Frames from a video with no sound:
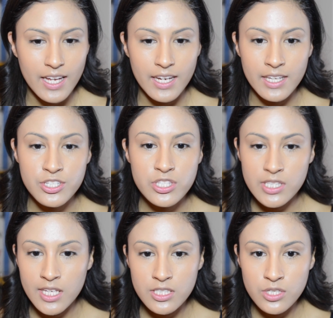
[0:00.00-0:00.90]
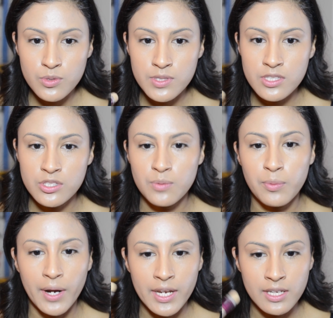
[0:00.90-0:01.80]
And I just like to use this to
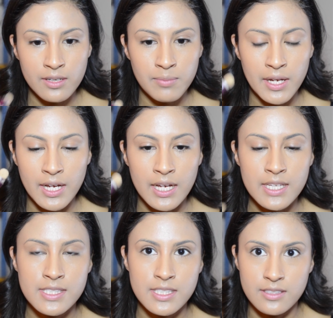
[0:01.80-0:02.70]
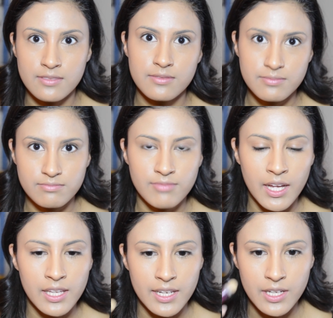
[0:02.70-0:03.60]
brighten my eyes and
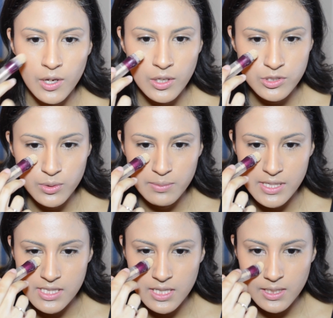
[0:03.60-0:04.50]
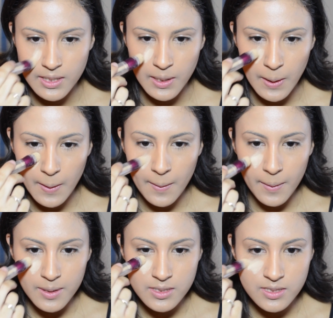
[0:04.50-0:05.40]
highlight and contour basically.
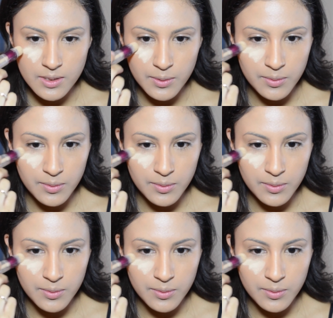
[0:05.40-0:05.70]
So